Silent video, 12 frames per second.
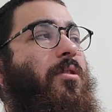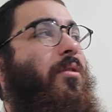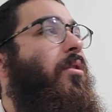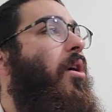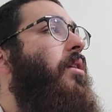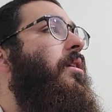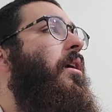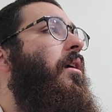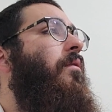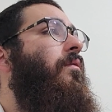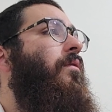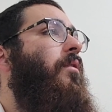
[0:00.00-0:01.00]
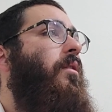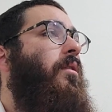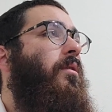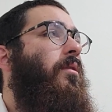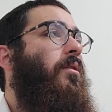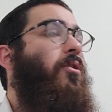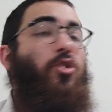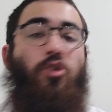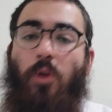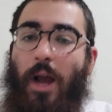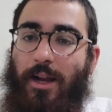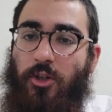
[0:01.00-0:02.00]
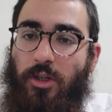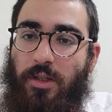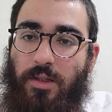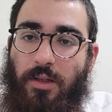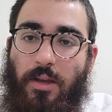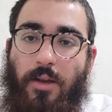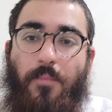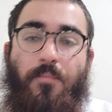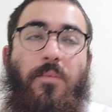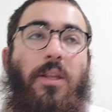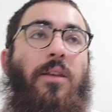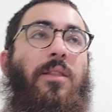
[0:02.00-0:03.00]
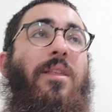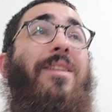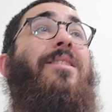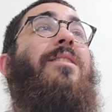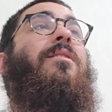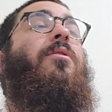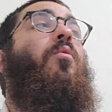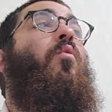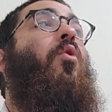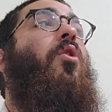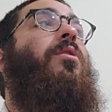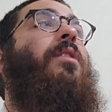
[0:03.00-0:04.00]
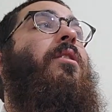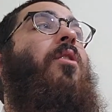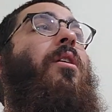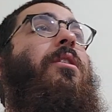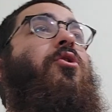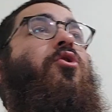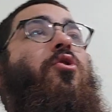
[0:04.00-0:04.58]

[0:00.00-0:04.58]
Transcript: there's a lot of distractions. This is the world that God is